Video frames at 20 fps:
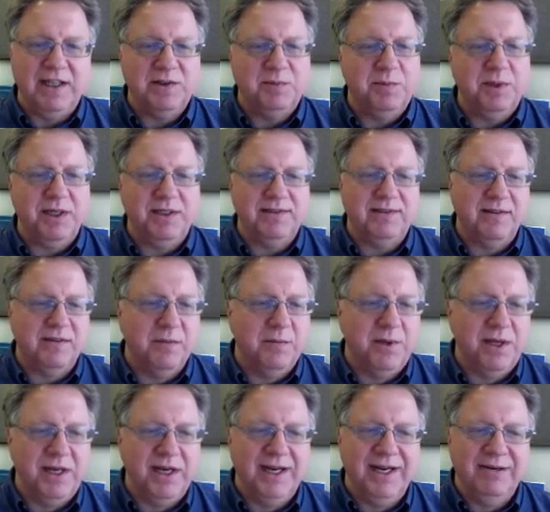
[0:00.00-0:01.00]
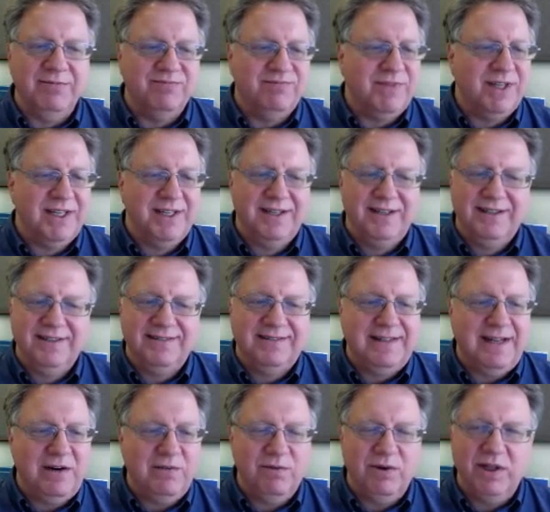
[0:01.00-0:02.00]
aspects of the meeting. It's
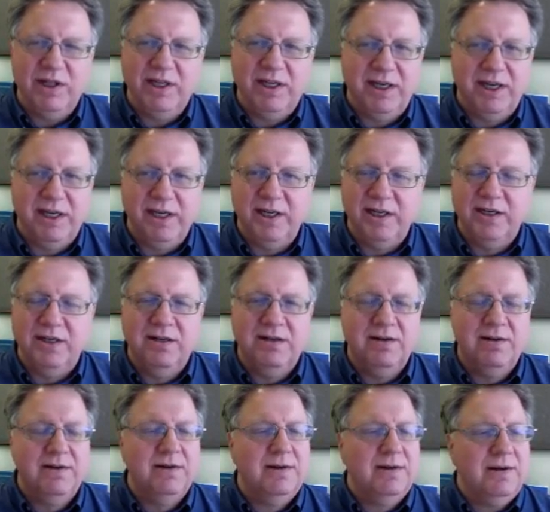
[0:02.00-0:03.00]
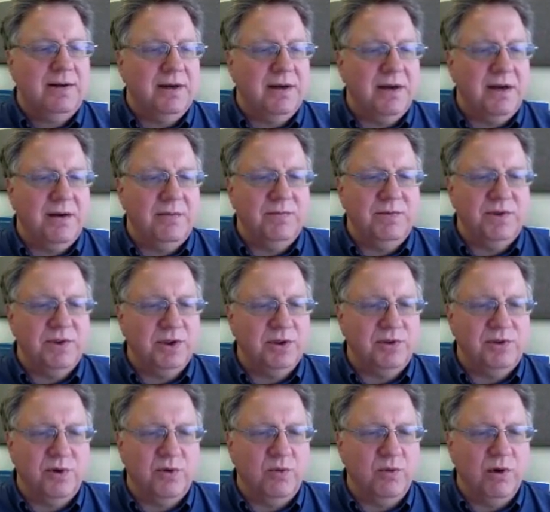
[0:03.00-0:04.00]
not really needed, so
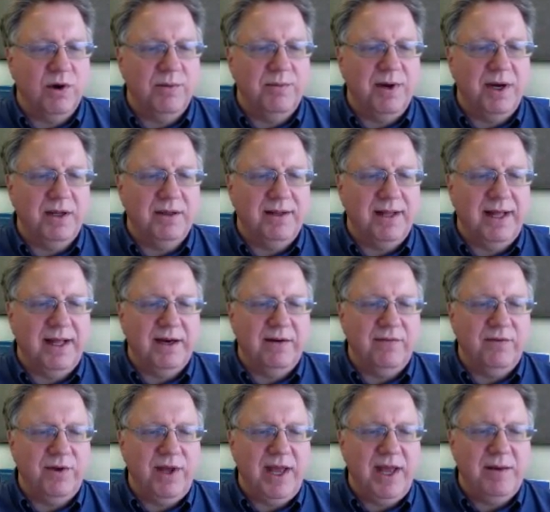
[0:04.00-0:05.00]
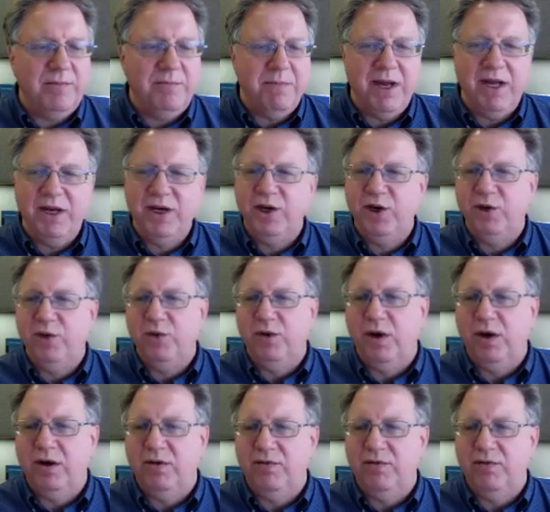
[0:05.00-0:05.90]
don't worry about that. If you had menu